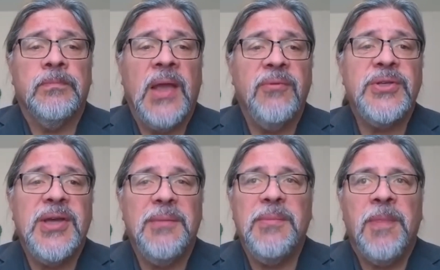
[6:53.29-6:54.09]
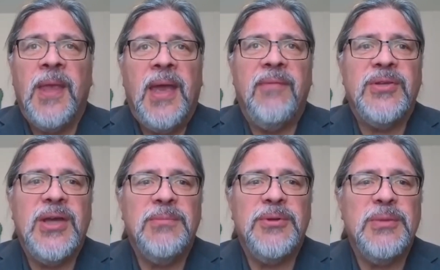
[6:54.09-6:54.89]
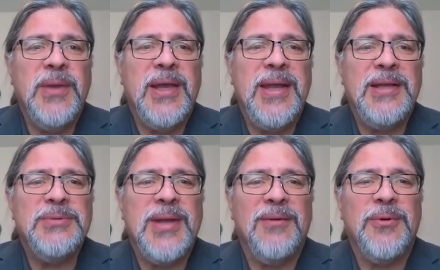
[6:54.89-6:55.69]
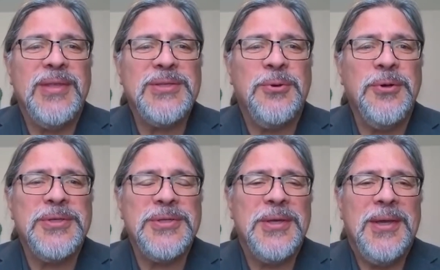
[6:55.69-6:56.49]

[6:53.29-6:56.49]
Every time, every time there's a big announcement at one of these courts,